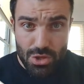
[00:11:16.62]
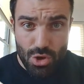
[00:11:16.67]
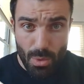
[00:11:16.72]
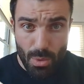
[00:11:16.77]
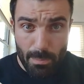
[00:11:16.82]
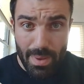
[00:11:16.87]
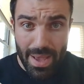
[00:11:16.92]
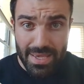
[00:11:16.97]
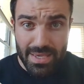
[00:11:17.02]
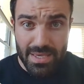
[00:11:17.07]

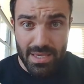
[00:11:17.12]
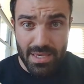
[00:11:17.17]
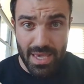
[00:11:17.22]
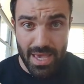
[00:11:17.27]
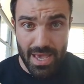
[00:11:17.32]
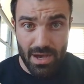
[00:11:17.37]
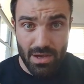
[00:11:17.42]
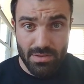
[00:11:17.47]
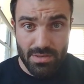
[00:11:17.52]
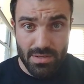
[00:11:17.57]
bank
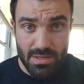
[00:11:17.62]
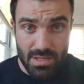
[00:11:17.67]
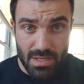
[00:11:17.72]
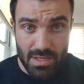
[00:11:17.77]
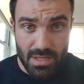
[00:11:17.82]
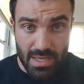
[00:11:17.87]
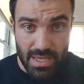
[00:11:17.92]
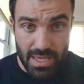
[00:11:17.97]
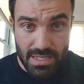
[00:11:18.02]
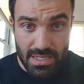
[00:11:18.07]
account,
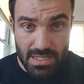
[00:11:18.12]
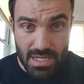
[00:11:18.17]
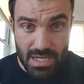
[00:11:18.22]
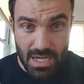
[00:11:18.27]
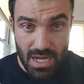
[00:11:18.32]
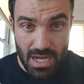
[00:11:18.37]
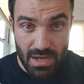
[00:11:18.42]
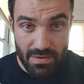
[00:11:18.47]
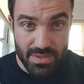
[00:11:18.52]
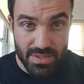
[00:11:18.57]
it
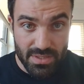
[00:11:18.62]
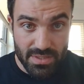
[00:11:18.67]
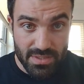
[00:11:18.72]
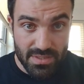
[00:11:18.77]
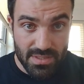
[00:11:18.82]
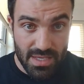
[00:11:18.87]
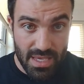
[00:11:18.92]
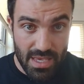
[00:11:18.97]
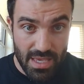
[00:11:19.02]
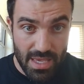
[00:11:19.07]

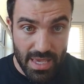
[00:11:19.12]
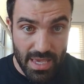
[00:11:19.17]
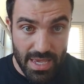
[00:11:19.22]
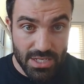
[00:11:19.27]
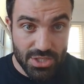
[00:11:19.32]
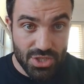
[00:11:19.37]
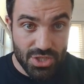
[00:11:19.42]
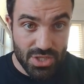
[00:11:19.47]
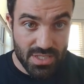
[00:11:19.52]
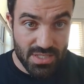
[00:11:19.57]
covers
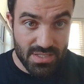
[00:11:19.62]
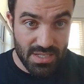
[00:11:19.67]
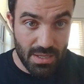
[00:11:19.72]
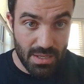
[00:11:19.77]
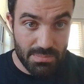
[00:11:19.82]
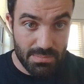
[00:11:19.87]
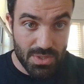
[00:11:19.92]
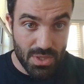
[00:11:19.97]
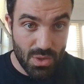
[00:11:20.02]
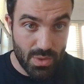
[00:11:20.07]
each of the
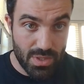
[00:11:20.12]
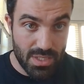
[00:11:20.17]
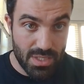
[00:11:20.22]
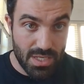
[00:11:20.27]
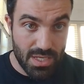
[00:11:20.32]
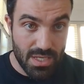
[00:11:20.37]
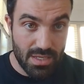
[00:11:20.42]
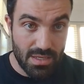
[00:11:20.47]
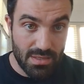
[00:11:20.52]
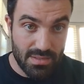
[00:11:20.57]
subsequent
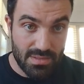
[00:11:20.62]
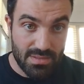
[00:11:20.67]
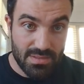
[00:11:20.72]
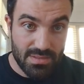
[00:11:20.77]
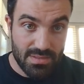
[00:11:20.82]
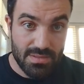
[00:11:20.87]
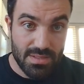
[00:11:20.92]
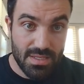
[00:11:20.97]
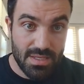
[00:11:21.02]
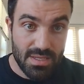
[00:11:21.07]
years.
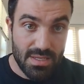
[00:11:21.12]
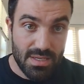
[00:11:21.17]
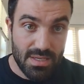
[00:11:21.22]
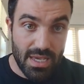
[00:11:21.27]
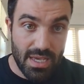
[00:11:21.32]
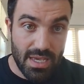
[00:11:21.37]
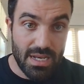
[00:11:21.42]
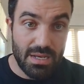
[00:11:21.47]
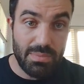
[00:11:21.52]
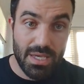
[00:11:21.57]

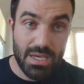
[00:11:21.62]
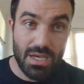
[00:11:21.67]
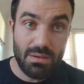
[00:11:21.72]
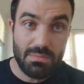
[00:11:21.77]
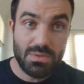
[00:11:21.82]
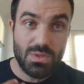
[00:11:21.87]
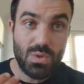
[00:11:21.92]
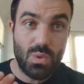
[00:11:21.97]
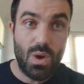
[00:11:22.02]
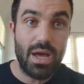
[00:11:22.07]
And it
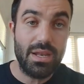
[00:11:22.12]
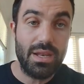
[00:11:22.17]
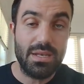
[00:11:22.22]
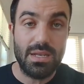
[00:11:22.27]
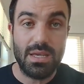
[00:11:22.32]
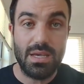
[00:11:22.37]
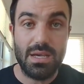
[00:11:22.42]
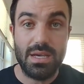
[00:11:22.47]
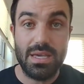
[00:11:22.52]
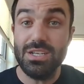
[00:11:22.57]
becomes quite
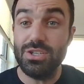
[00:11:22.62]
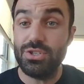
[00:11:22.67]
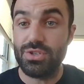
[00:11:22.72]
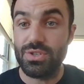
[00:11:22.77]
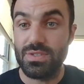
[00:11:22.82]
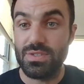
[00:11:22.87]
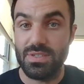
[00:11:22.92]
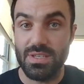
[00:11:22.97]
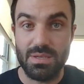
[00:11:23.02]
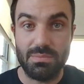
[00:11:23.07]

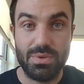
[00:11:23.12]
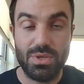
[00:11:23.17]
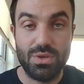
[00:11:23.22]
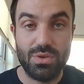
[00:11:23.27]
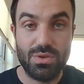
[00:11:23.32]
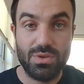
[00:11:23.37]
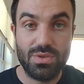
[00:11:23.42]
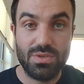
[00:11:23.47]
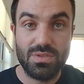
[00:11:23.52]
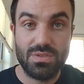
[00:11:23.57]
interesting
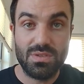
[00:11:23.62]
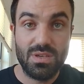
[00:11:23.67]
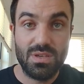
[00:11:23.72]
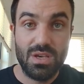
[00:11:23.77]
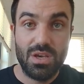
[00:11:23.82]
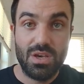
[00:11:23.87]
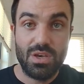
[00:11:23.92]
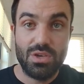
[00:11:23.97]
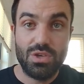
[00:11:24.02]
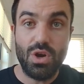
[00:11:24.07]
because
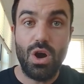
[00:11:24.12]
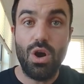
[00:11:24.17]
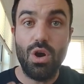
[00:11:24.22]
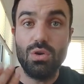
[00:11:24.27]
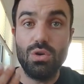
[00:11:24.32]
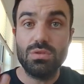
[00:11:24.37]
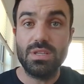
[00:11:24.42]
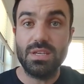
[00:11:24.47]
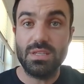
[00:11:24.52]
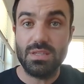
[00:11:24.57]
you're
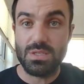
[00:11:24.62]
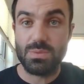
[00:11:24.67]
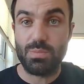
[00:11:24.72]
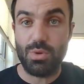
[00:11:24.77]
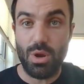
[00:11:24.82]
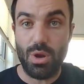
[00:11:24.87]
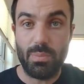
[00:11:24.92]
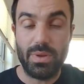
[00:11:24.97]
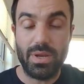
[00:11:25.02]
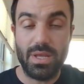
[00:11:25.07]
holding this
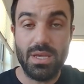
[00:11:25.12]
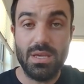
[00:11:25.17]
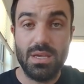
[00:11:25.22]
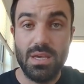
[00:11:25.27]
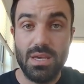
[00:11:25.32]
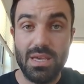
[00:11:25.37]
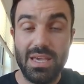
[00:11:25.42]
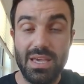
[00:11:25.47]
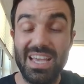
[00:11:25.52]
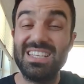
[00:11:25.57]
property,
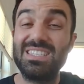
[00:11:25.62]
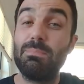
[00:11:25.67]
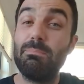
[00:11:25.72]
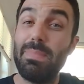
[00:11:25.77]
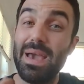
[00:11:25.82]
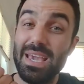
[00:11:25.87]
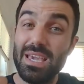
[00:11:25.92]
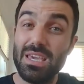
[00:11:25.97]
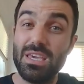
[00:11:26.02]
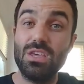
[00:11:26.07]
it's
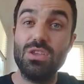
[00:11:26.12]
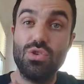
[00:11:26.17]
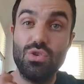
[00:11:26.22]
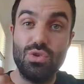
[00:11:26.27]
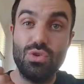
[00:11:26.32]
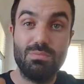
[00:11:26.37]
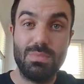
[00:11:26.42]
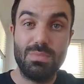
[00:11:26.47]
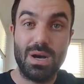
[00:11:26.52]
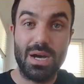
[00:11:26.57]
making
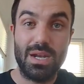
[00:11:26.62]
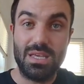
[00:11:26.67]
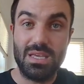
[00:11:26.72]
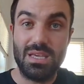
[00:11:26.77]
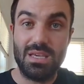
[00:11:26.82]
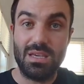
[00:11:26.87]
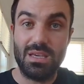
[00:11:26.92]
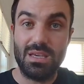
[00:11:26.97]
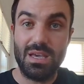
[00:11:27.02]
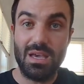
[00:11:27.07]
you
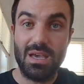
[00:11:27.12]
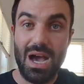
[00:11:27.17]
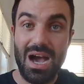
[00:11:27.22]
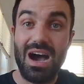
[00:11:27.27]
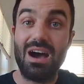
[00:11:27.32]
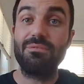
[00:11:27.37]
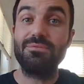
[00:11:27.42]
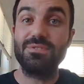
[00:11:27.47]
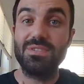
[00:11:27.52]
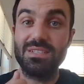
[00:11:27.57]
money
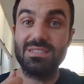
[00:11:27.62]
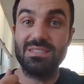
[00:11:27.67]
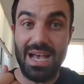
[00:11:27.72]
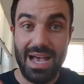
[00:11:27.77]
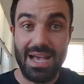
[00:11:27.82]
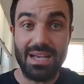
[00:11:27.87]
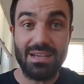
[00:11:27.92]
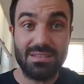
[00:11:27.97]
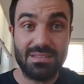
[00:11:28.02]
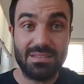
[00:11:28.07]
after
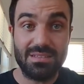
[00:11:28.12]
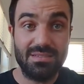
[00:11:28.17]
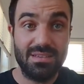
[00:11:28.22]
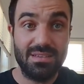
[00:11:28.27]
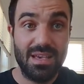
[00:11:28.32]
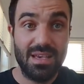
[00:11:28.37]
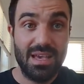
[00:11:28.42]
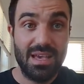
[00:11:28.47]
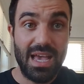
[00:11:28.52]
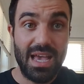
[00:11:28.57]
tax,
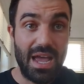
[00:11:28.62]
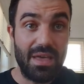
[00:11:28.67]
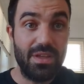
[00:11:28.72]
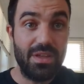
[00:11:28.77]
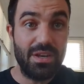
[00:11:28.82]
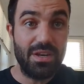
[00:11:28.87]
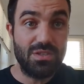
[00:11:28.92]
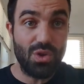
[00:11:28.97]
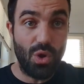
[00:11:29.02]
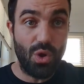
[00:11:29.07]
and
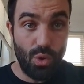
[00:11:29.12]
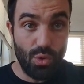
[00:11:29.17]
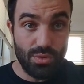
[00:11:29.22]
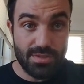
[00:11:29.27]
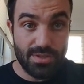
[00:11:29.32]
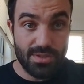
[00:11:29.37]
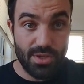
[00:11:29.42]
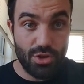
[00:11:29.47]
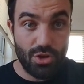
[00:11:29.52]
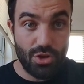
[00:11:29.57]
then it's
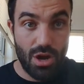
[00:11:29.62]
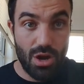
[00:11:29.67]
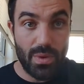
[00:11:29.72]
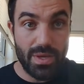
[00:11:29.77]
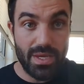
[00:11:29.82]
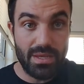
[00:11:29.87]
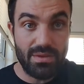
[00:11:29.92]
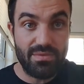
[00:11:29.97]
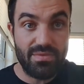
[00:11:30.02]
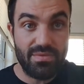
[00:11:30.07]
also
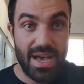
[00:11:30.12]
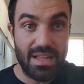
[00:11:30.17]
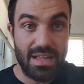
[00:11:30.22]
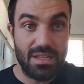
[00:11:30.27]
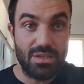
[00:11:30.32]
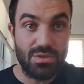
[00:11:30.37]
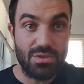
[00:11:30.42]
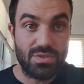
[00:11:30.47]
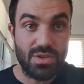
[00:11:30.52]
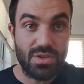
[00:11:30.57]
growing in
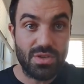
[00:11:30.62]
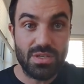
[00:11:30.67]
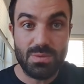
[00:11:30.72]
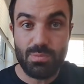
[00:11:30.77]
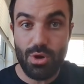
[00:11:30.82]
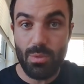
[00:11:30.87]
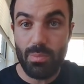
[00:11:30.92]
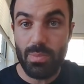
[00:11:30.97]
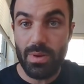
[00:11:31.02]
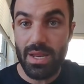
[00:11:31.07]
value. So this
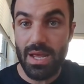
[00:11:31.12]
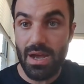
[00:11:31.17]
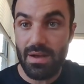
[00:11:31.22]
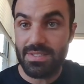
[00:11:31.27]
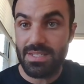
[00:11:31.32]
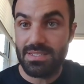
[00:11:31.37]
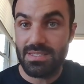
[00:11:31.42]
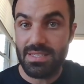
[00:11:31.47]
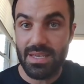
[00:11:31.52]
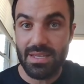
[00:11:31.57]
property
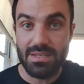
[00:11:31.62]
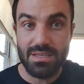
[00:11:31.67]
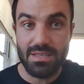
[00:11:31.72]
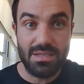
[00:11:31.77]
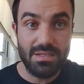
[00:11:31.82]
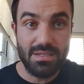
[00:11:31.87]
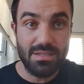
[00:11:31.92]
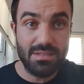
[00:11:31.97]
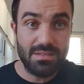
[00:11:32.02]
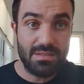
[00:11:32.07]
after 10
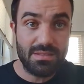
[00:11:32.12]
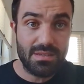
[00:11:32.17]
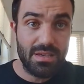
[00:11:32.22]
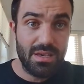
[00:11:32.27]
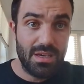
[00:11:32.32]
years,